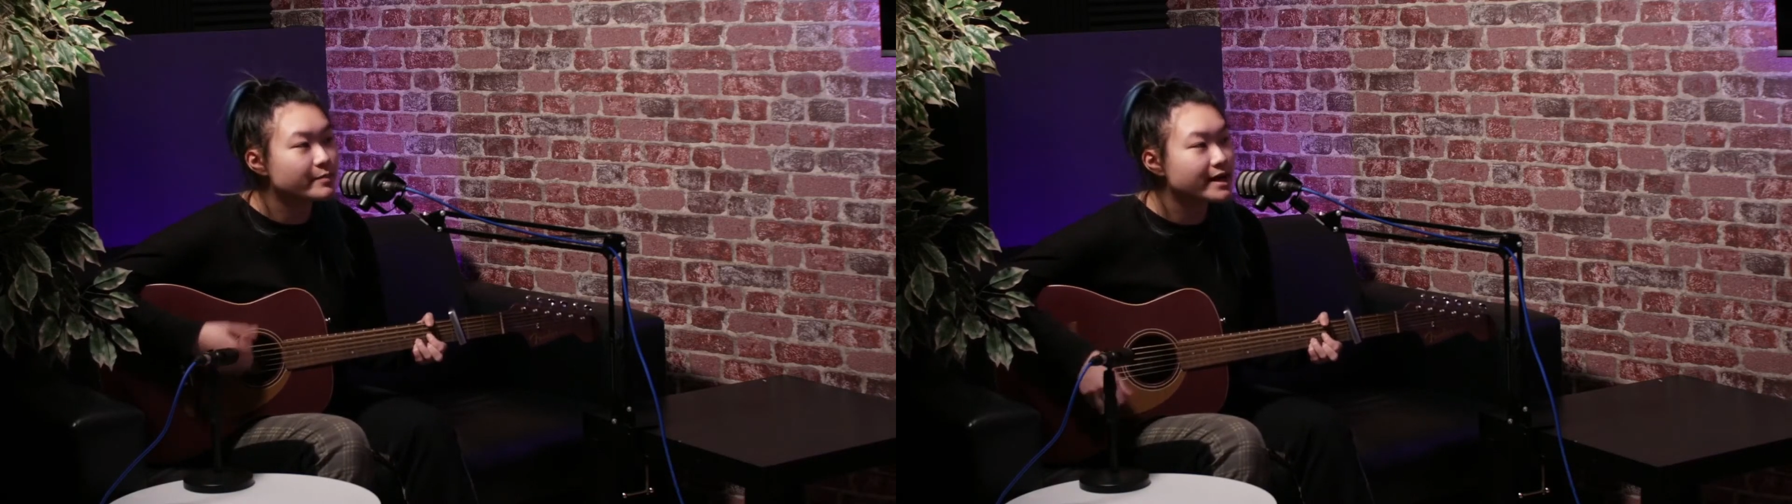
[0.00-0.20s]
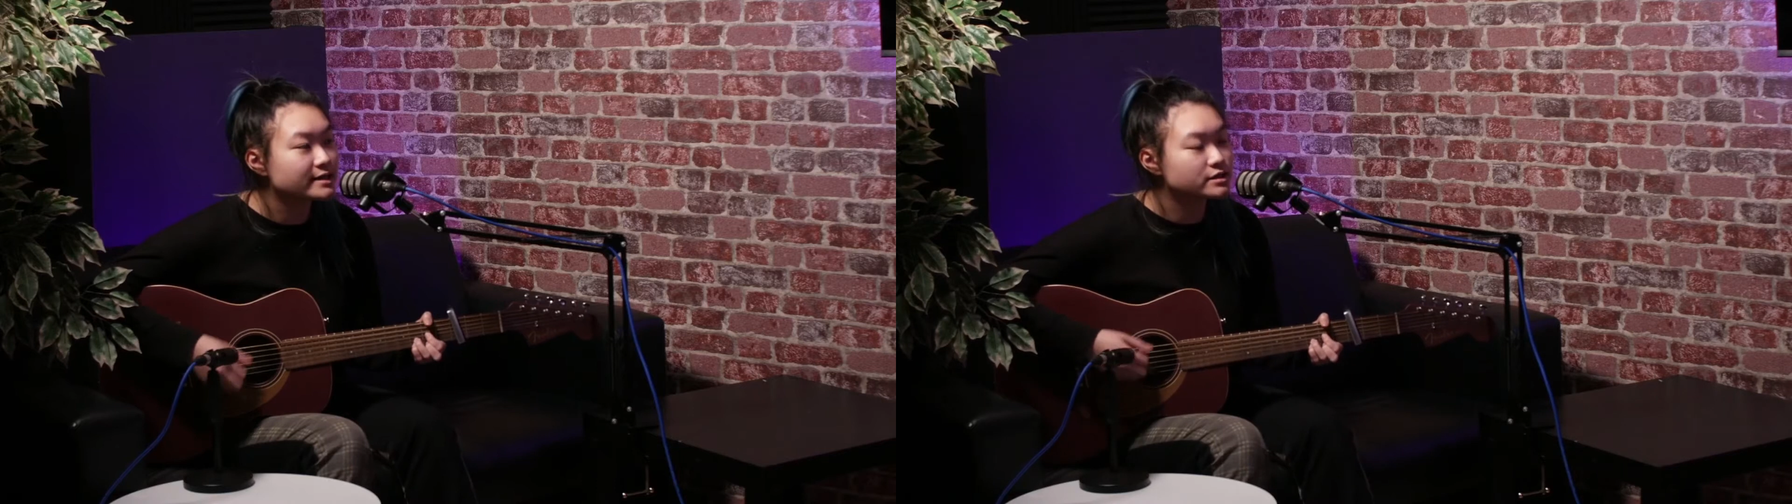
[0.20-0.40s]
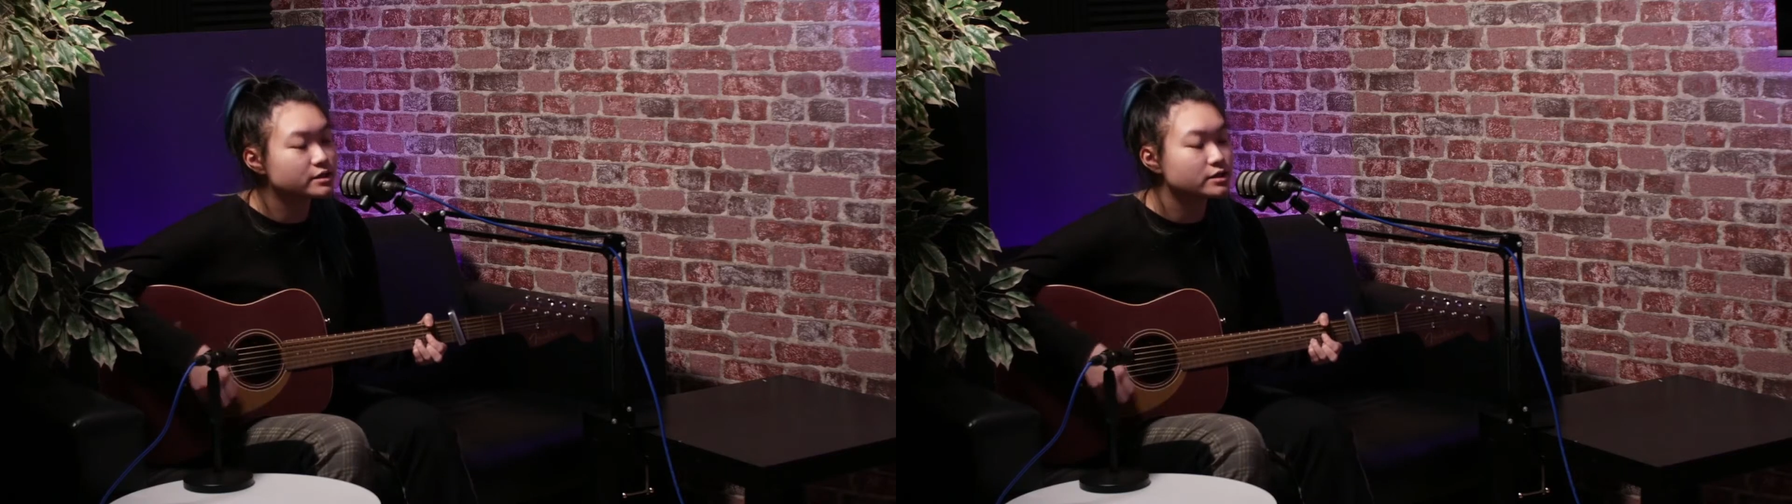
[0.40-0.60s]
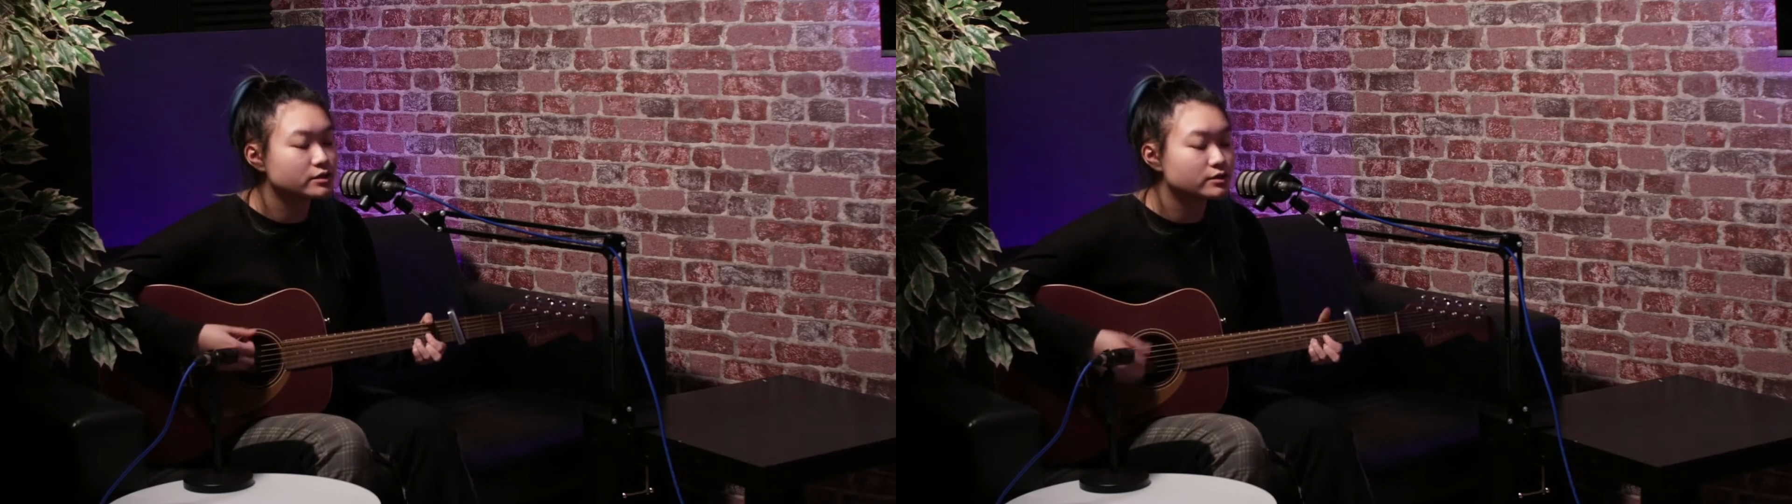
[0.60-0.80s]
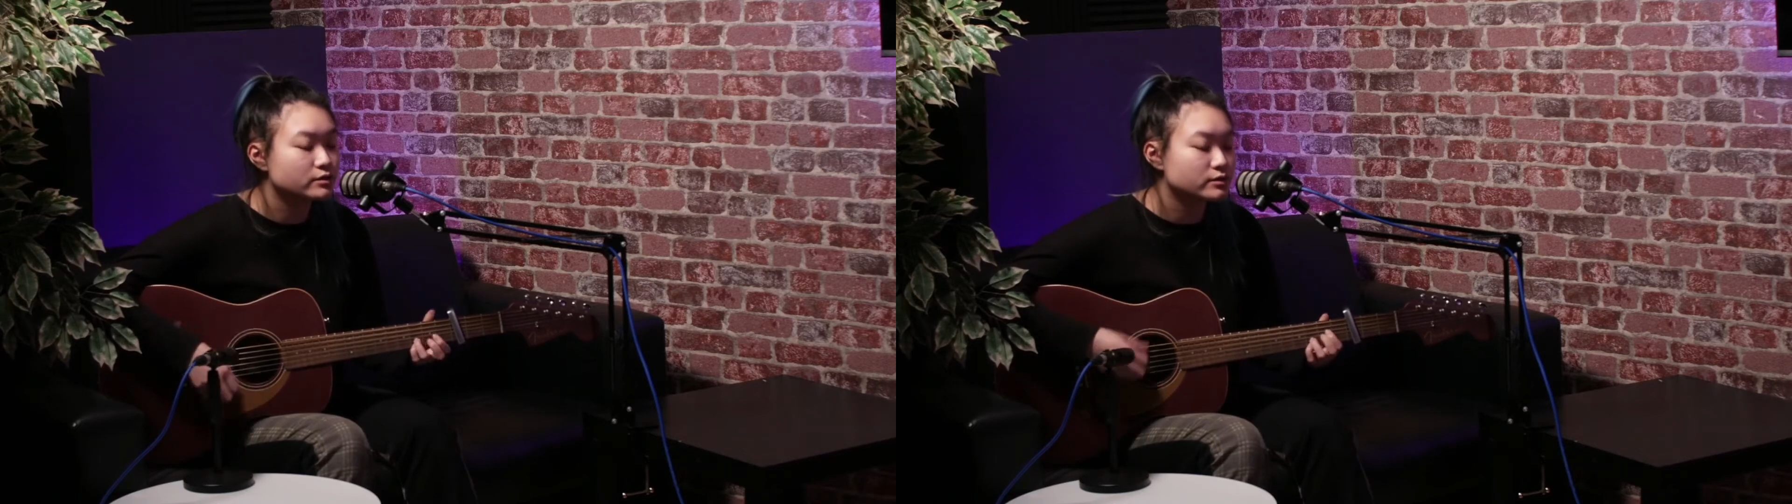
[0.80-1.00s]
back to
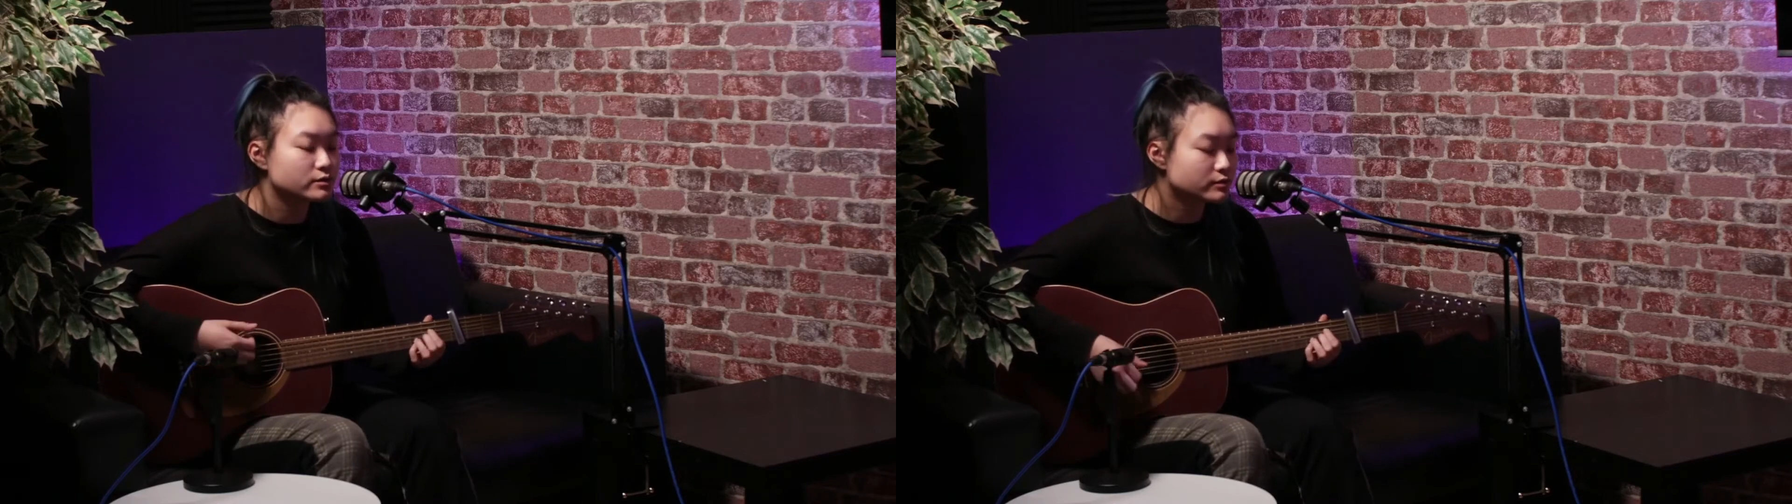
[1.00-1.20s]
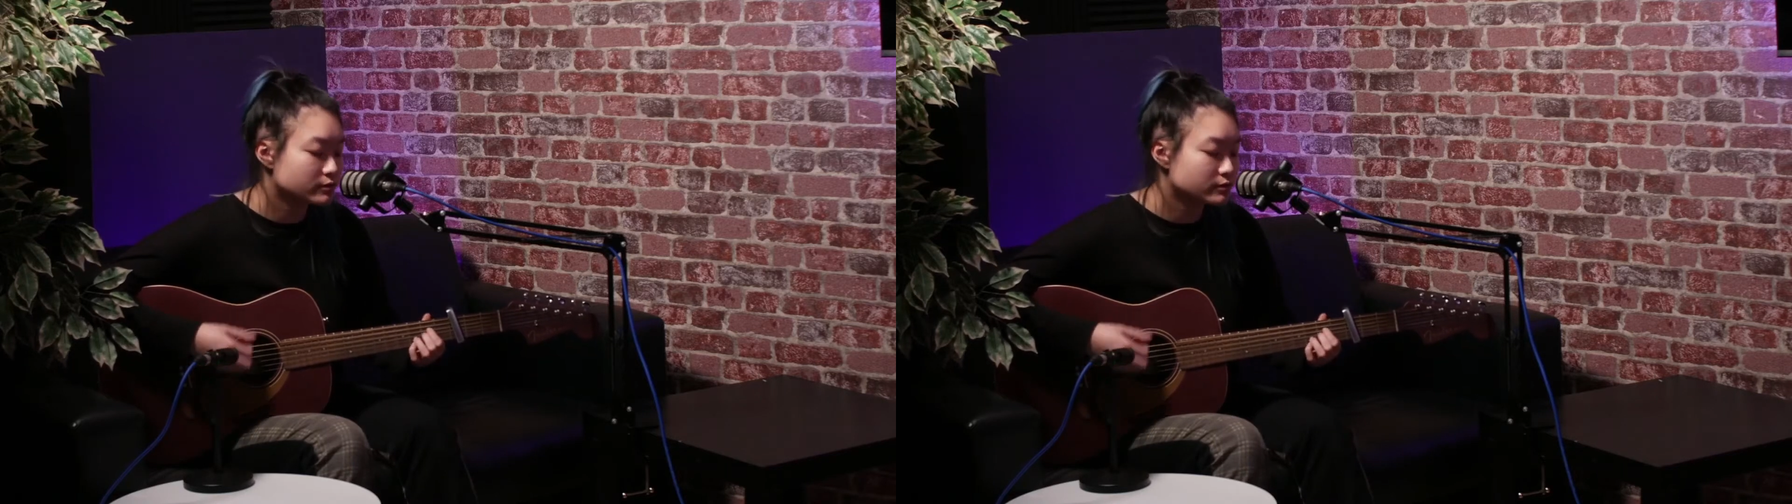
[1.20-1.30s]
you.